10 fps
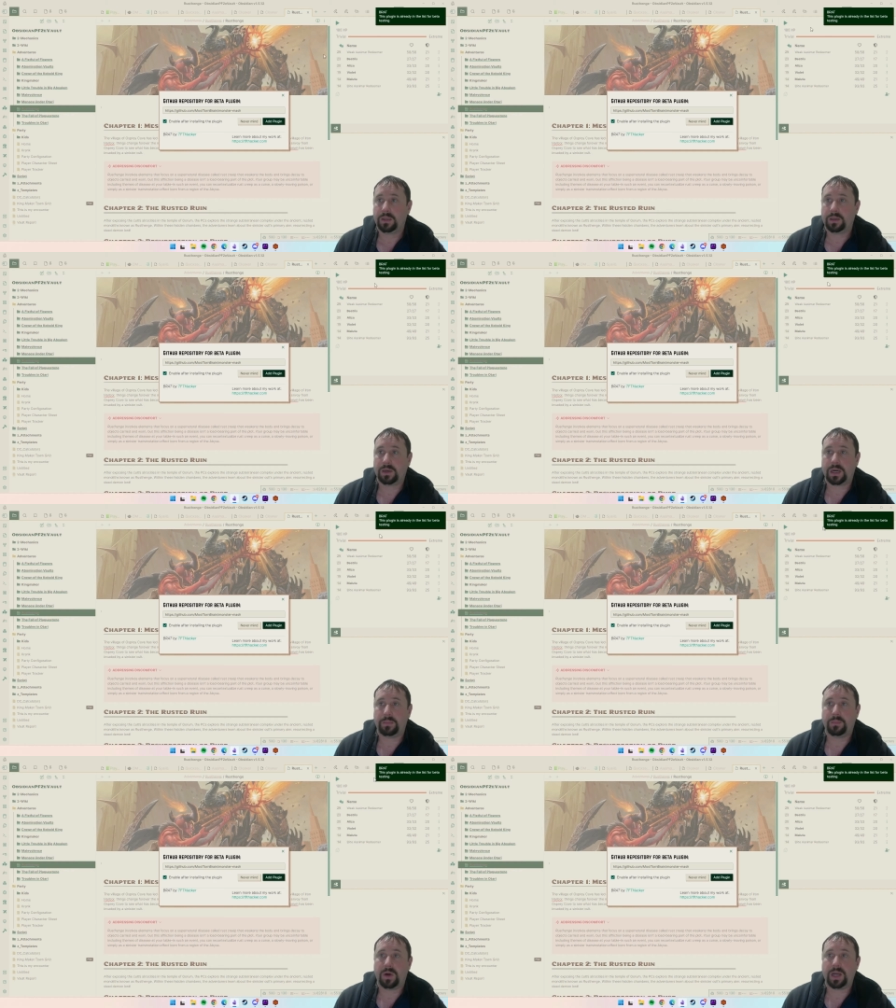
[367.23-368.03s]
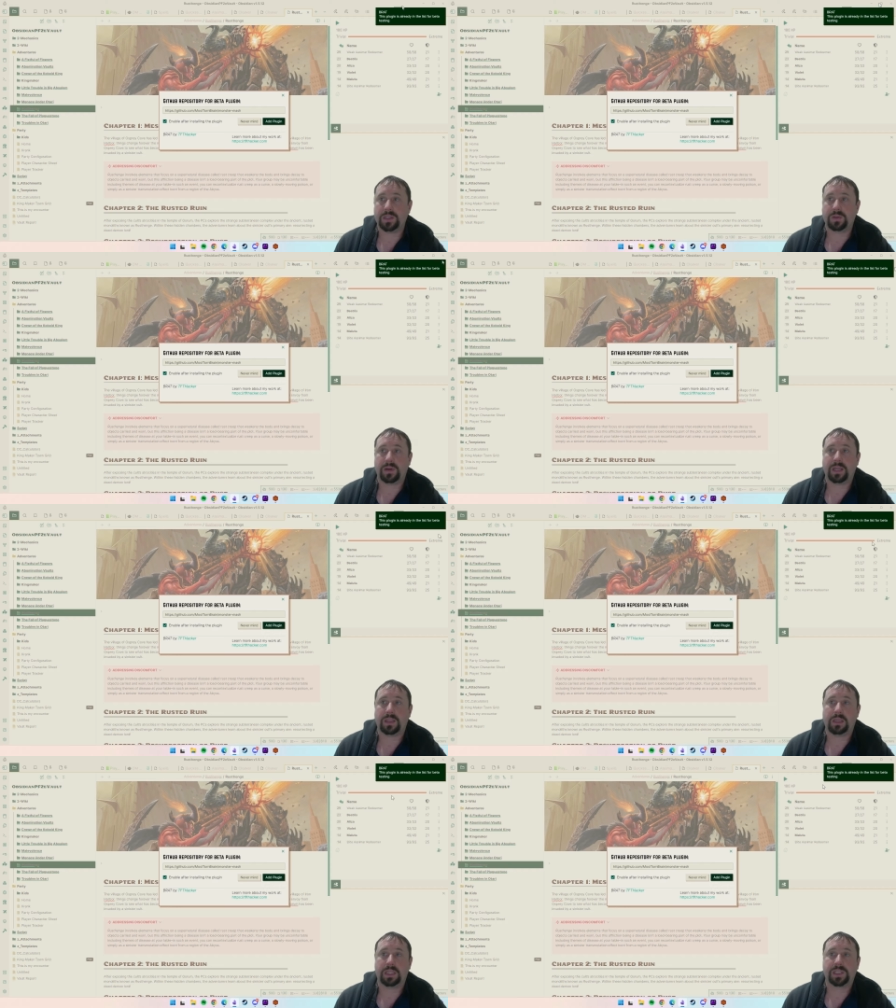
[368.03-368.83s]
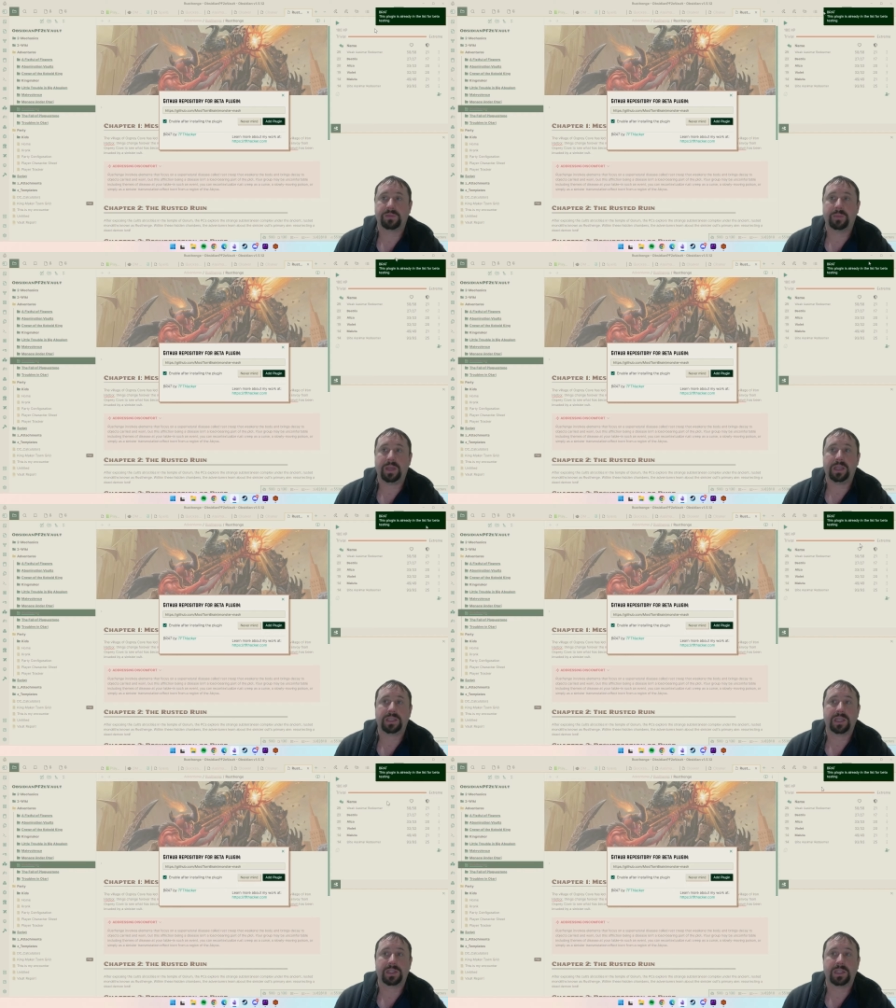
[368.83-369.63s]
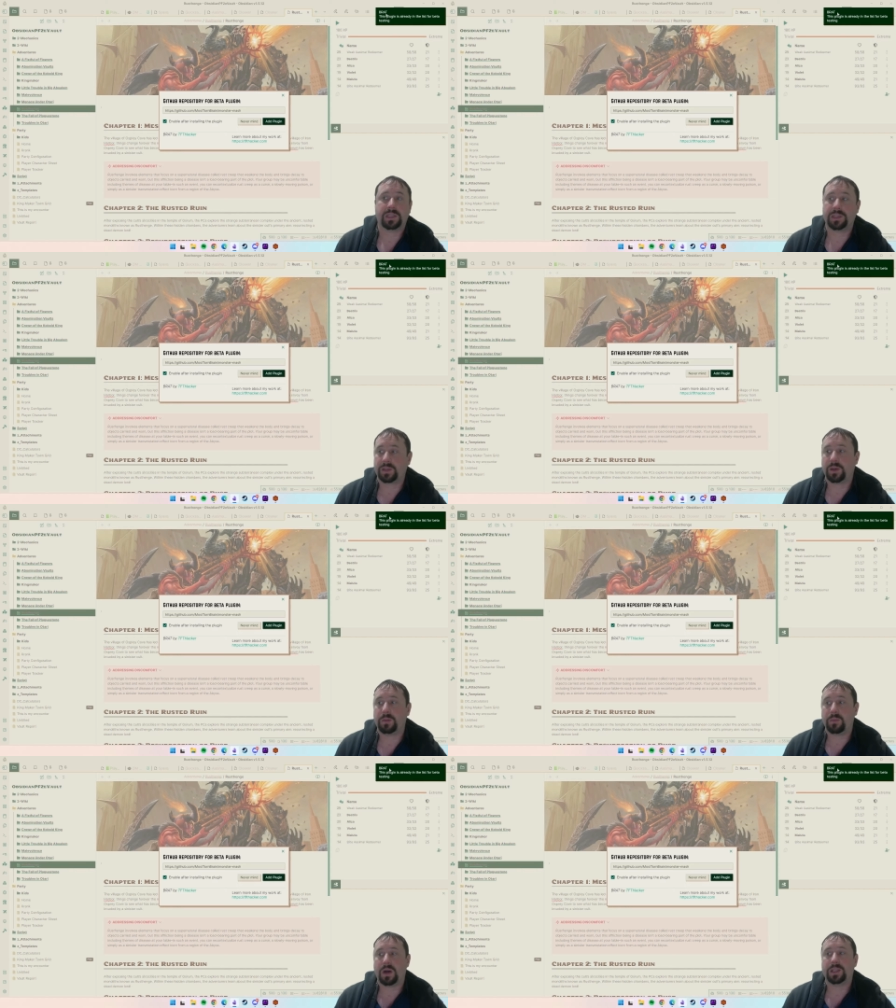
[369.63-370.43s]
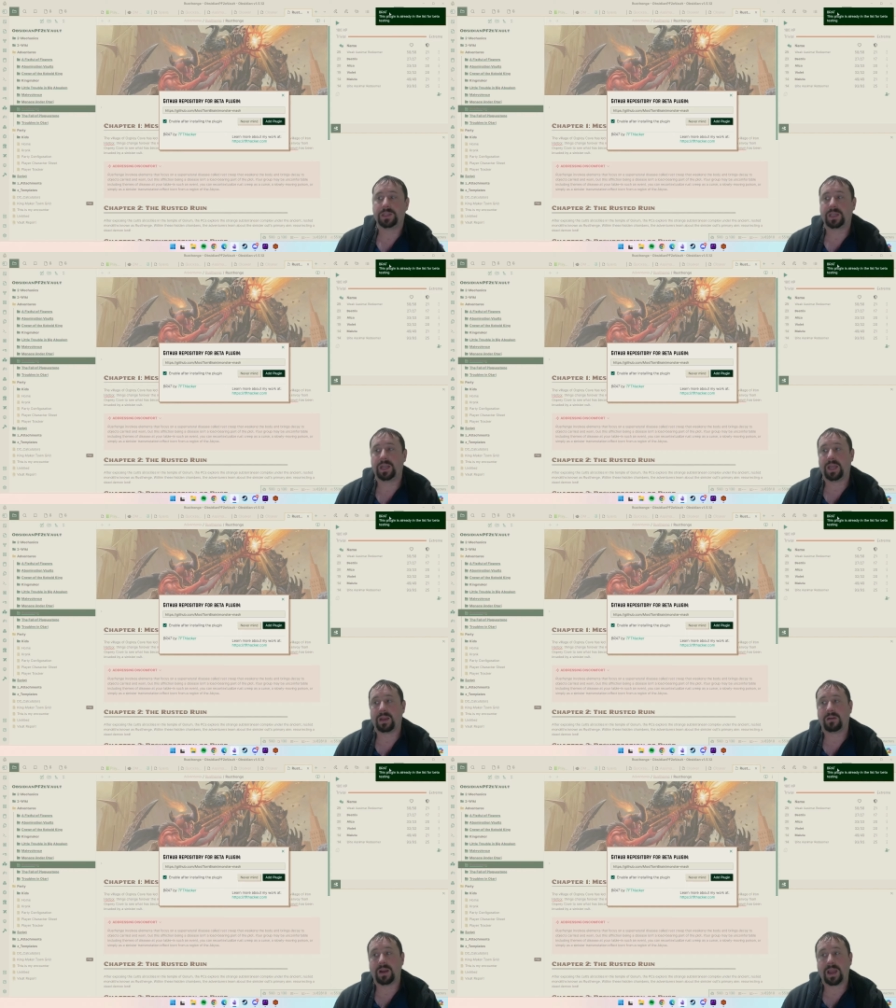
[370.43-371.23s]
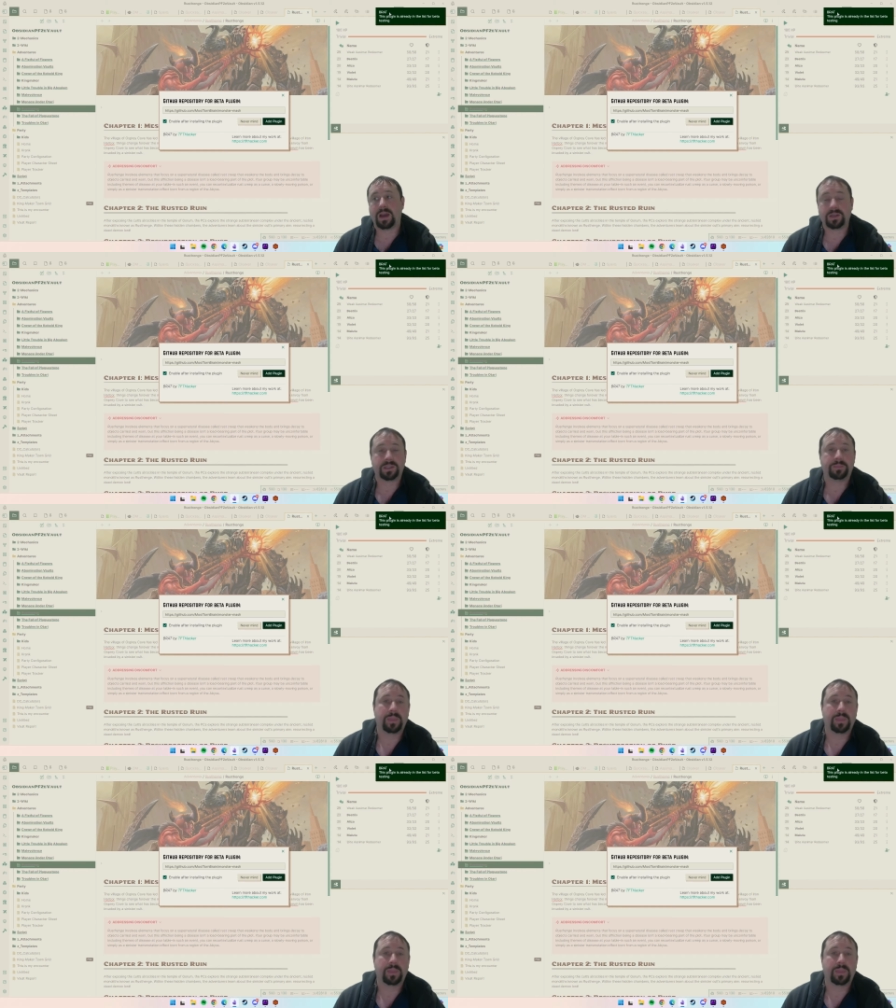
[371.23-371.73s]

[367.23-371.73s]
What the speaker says: All right, mine's already in the list for beta testing, so mine's gonna error out,